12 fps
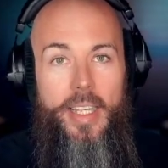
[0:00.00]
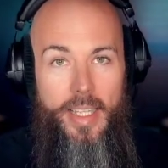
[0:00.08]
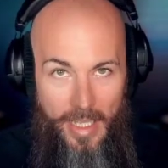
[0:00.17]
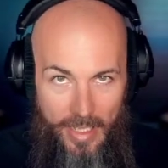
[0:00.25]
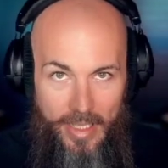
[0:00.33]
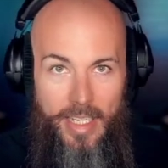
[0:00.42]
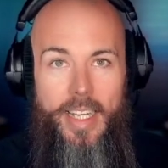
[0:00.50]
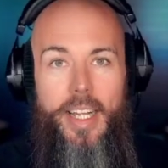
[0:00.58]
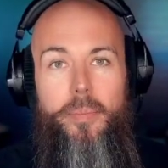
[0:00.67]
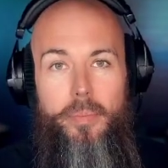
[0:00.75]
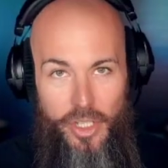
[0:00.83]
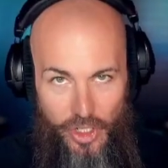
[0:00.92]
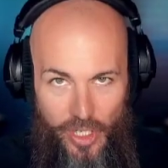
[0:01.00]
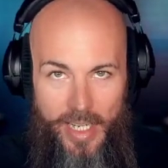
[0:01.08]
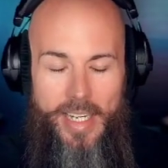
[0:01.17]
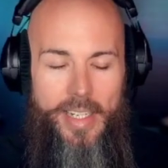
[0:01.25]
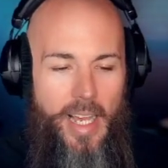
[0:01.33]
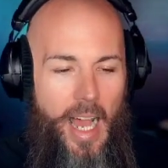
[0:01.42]
killing
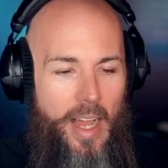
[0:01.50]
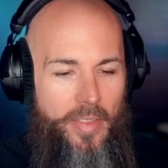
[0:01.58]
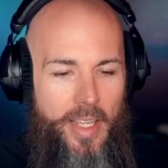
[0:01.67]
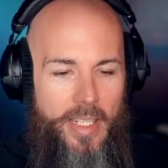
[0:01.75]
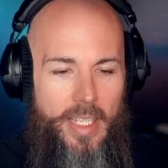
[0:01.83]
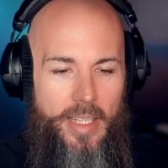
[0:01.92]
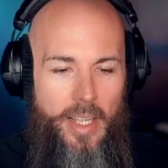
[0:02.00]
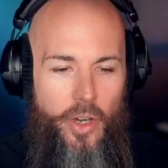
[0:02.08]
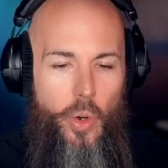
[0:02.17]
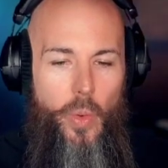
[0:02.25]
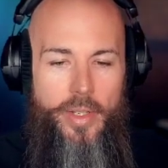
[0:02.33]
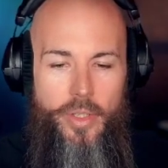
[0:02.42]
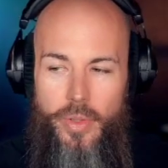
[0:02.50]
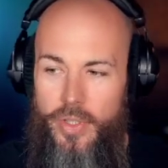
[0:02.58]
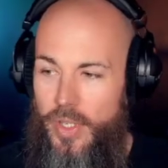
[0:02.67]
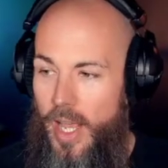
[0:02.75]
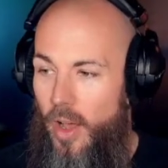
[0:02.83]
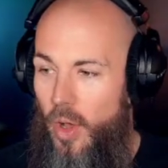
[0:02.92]
machine. I think that they're going to
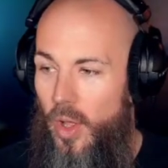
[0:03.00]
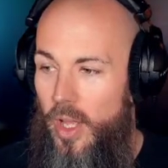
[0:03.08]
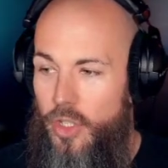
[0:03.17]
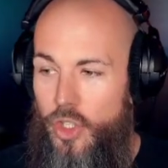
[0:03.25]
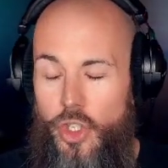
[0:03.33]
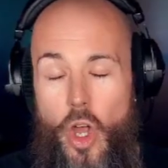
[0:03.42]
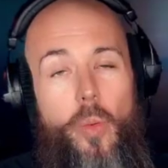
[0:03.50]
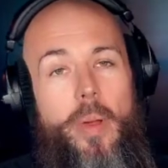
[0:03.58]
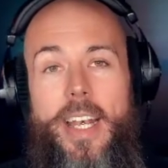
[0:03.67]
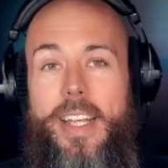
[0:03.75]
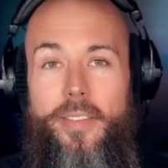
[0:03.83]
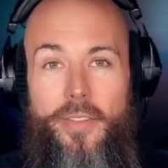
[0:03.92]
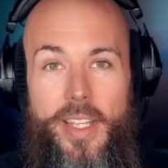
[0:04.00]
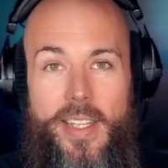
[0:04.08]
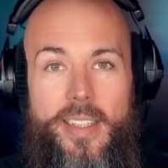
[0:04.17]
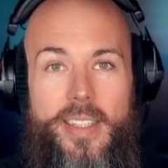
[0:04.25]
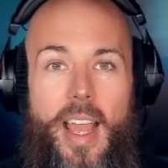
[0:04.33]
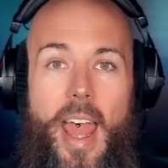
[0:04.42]
sell so many of
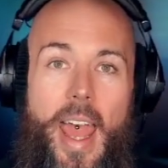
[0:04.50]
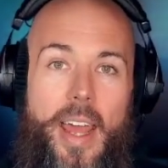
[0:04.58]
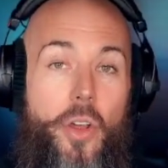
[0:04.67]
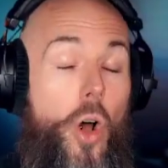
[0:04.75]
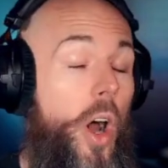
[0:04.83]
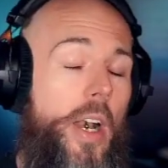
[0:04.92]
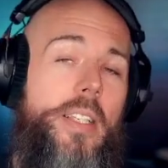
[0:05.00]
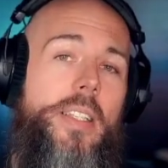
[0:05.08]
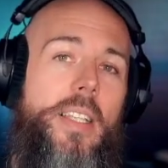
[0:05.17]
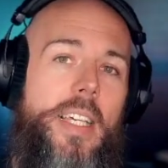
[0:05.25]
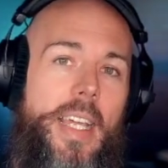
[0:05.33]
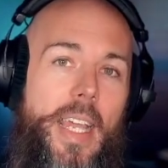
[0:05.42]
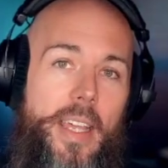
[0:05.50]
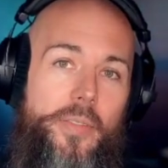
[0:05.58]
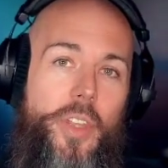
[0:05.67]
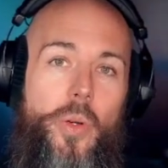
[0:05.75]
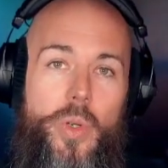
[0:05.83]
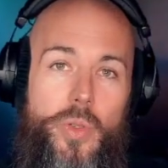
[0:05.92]
these, and honestly,
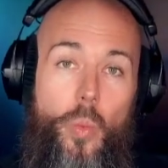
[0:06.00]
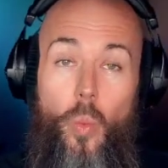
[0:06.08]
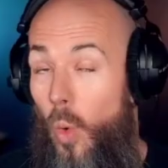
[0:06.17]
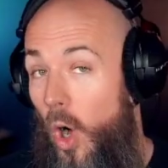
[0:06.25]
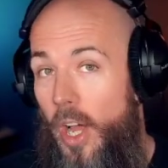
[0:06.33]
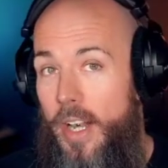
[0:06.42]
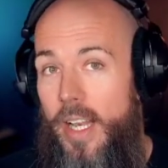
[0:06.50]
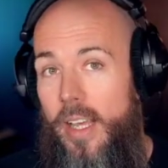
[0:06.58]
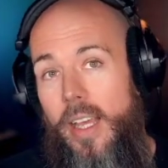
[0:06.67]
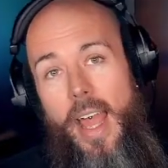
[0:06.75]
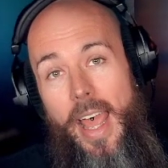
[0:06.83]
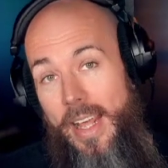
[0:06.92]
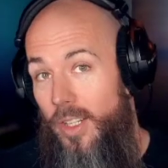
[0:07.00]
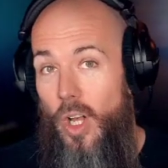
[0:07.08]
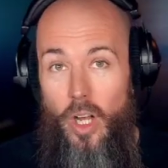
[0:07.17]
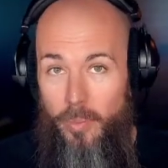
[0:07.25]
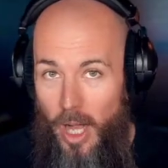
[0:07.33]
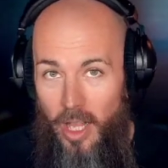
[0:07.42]
if there was one
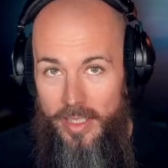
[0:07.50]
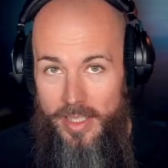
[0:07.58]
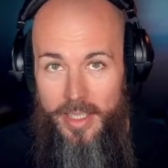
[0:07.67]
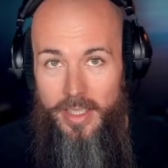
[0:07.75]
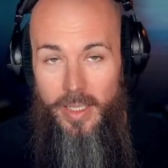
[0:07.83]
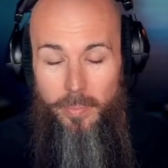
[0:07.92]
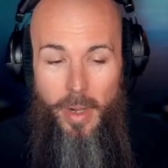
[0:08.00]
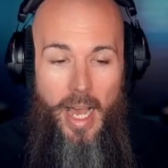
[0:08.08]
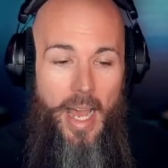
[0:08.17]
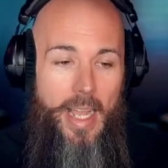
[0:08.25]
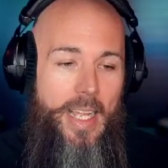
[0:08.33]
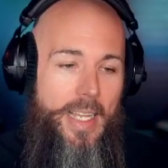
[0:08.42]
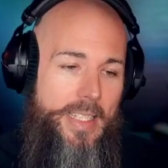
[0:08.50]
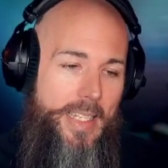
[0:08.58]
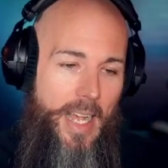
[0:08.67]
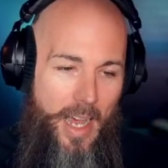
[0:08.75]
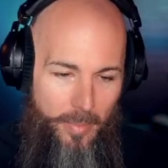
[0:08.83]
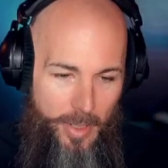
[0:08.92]
analog polysynth to buy, it's
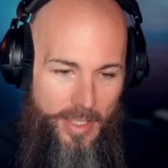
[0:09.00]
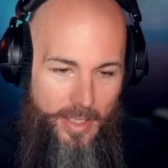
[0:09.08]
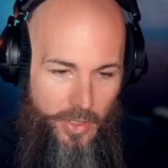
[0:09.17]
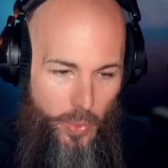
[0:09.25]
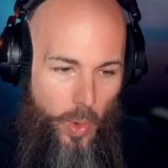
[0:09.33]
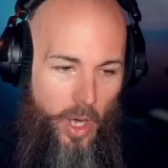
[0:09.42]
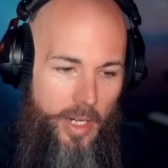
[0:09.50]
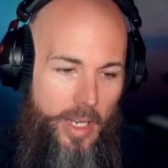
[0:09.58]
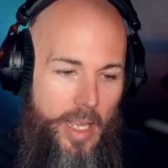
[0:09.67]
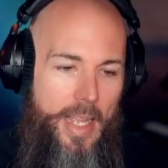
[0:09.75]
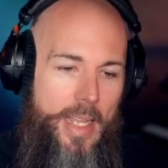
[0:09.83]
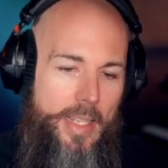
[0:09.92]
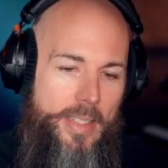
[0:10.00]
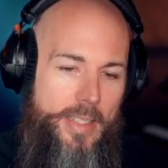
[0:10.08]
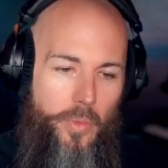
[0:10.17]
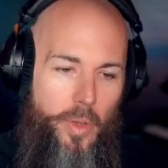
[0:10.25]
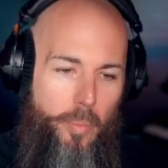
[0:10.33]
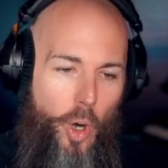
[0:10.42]
gotta be this one.
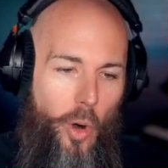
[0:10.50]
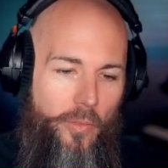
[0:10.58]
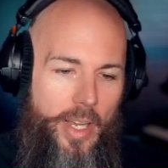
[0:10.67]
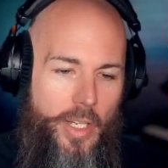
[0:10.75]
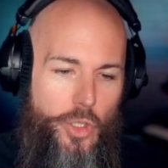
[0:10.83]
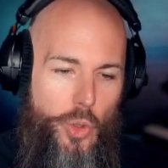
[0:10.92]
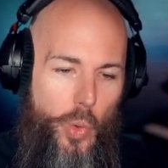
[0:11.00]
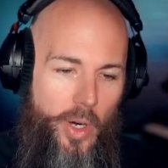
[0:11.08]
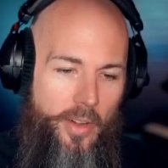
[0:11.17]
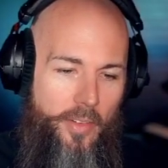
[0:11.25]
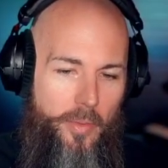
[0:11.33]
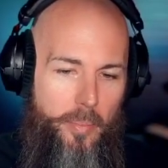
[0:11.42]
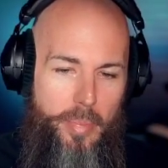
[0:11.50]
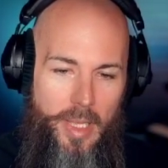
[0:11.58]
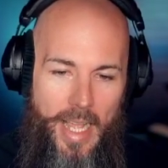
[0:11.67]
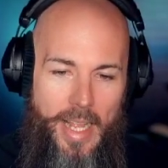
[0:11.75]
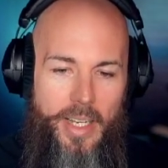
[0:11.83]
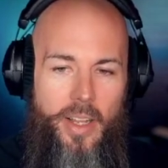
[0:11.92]
It's the perfect sort of
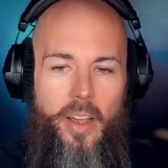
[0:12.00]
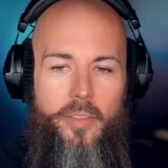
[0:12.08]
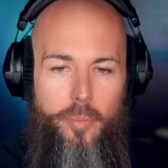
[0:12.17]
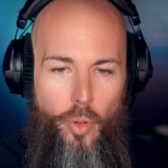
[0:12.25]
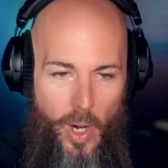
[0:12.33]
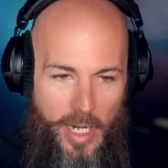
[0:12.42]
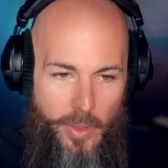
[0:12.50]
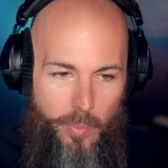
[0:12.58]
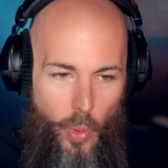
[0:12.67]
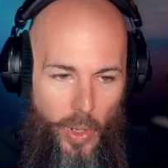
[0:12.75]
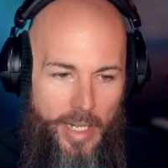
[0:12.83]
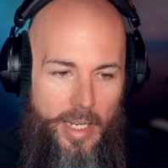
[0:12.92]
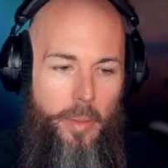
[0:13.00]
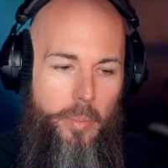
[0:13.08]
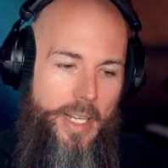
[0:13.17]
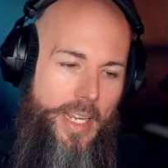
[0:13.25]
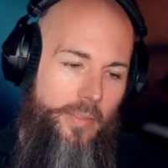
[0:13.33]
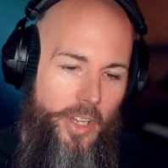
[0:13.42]
blend of price point,
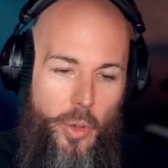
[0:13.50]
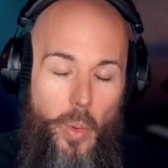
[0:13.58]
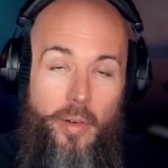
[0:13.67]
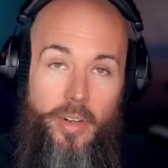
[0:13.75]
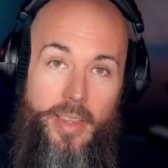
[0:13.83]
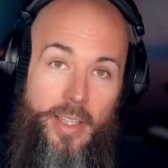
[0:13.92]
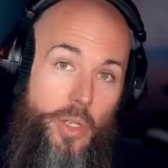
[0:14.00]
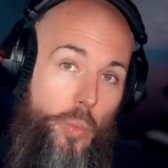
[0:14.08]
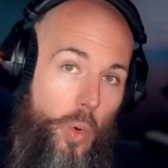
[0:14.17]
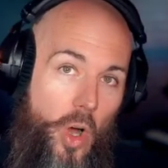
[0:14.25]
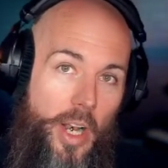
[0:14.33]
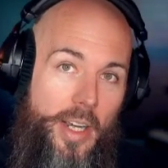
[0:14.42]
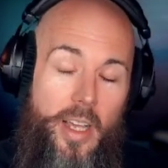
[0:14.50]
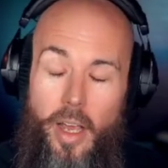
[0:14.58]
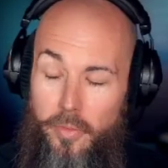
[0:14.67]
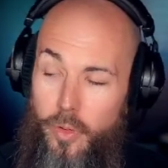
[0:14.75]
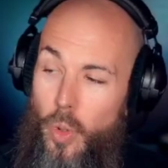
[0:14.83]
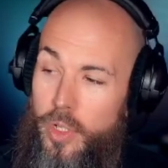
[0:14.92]
but giving you everything you want.
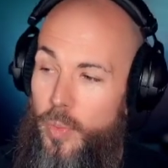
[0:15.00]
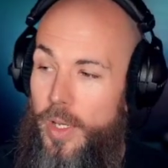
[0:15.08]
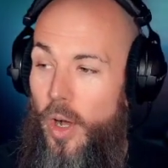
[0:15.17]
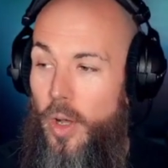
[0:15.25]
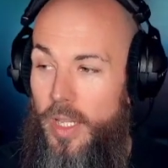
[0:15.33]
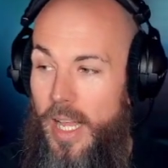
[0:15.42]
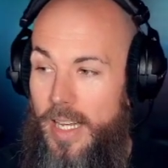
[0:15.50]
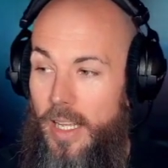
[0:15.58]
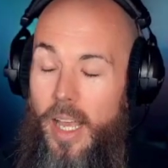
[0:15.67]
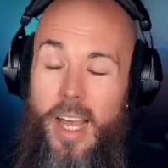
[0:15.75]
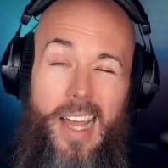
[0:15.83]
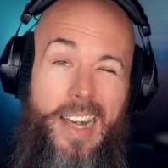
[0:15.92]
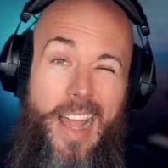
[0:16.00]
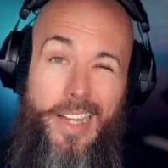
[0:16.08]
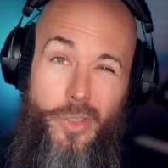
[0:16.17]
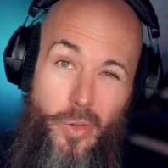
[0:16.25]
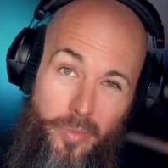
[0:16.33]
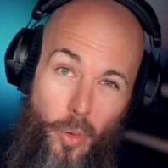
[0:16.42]
Of course, we'd all like an
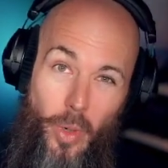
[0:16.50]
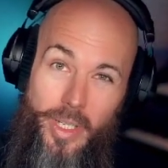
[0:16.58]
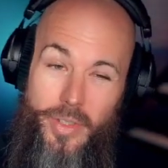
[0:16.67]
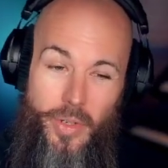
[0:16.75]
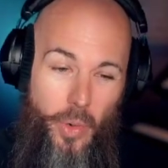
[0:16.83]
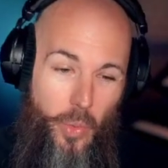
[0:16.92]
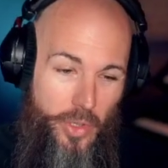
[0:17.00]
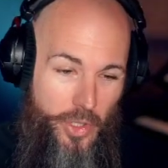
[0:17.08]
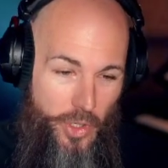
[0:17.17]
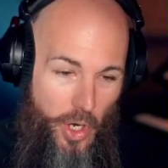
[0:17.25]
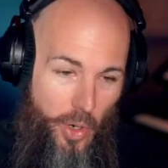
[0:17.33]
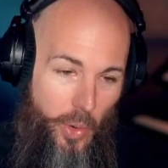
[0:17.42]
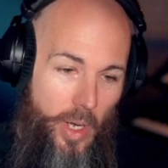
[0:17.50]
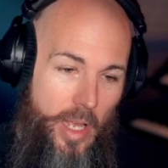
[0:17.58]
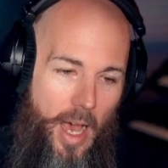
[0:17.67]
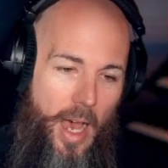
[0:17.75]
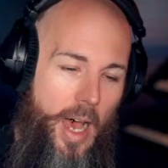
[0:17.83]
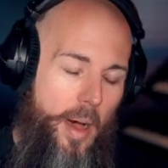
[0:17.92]
extra voice or so,
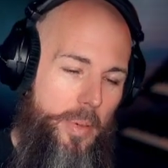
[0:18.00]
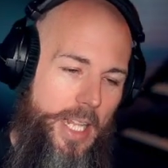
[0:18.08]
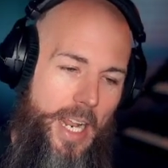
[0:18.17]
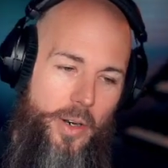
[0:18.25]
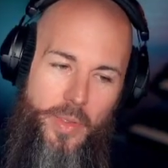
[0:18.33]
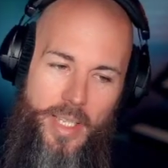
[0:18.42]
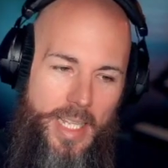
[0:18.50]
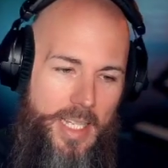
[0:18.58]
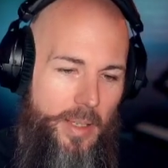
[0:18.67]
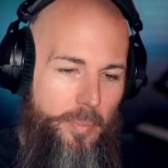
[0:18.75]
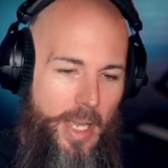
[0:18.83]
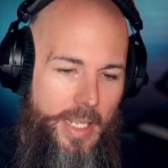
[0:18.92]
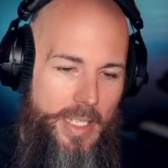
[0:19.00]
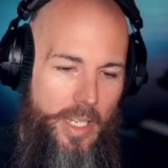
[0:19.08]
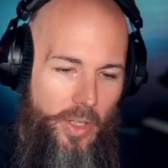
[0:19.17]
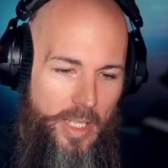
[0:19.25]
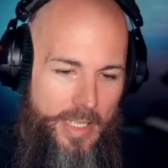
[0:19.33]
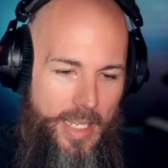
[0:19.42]
but I don't think that's a big
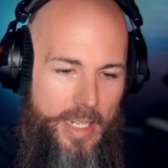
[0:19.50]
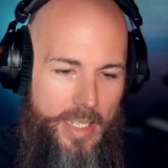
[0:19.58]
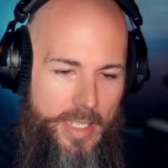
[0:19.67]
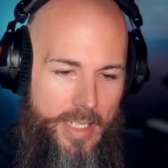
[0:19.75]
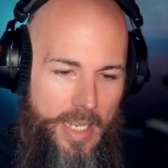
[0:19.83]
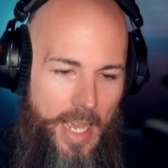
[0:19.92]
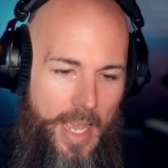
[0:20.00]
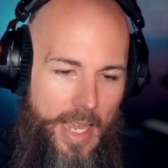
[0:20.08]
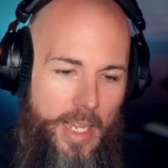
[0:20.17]
deal at the end of the day.